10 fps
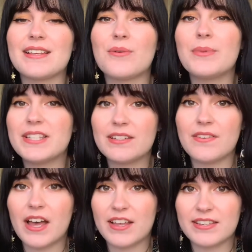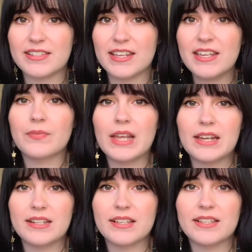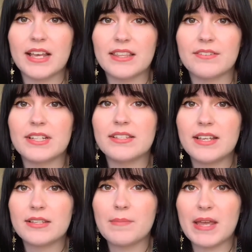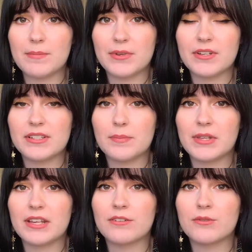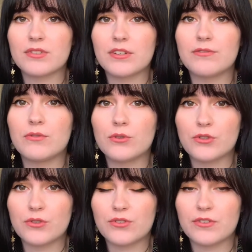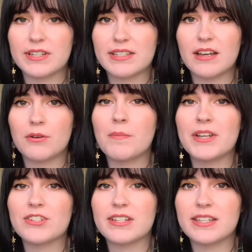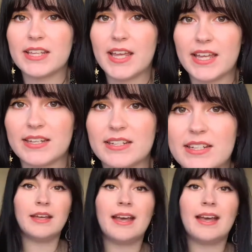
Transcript: A Wizard of Earthsea, and as I say, there are 6 main books, but there are also 4 short stories that I will mention at the end.